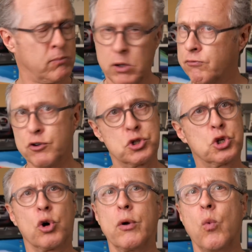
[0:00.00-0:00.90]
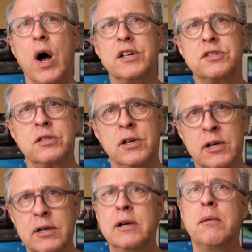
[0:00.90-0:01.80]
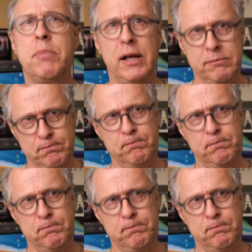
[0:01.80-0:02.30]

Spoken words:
For sure it was. But